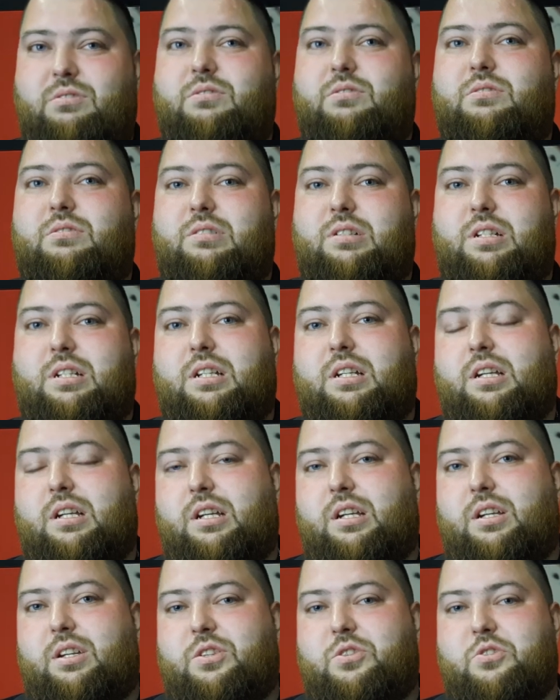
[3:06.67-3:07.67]
So
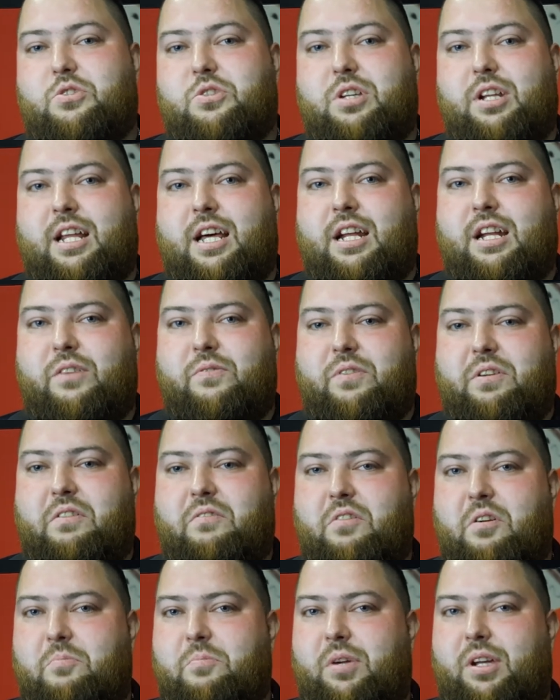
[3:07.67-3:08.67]
as soon as I land, I think
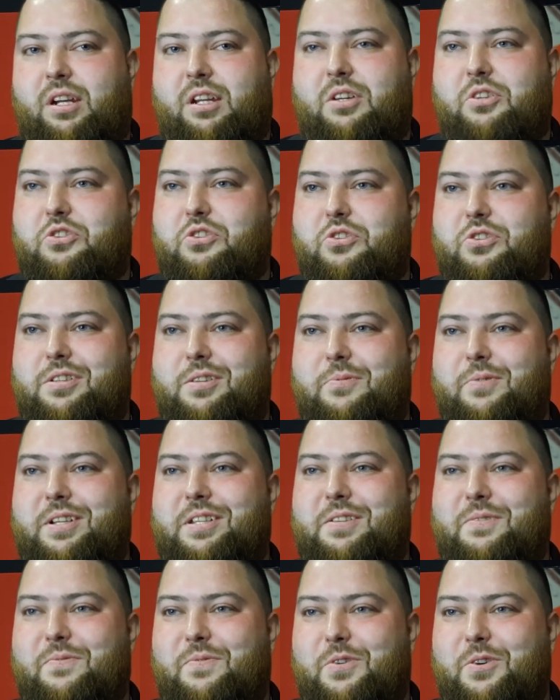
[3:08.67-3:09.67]
I've got media Tuesday,
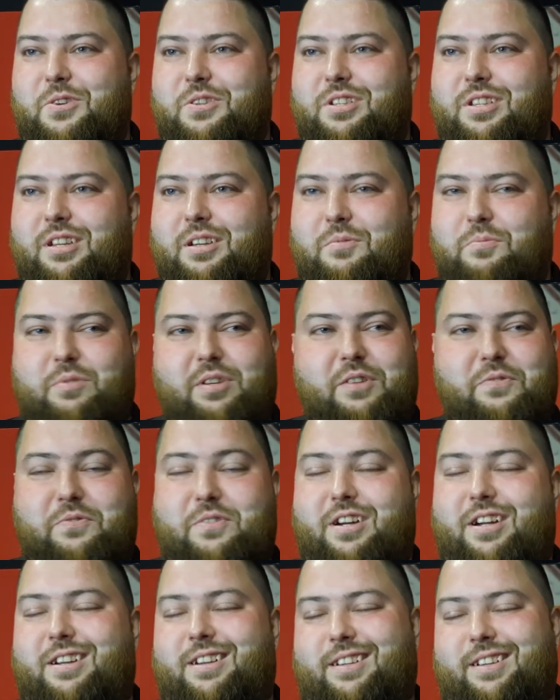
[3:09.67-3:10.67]
Wednesday, Thursday, play
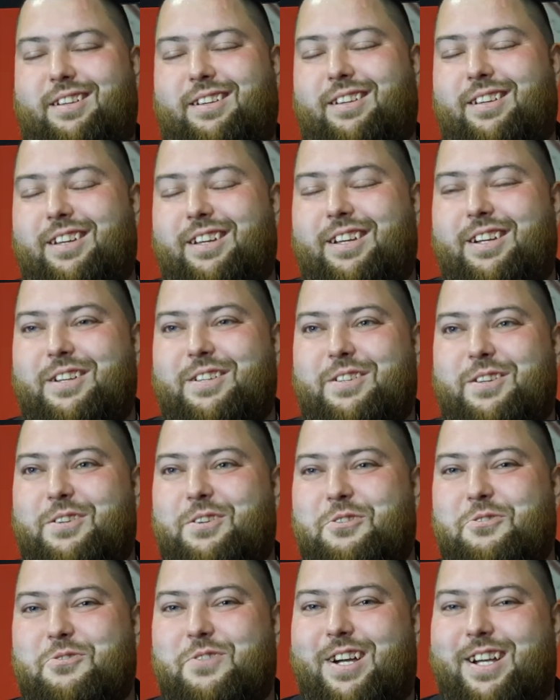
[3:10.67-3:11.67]
Friday. So
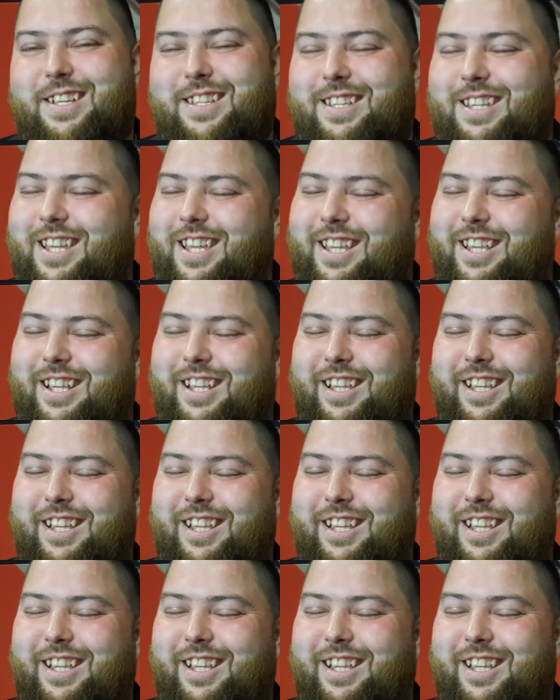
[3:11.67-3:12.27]
no rest.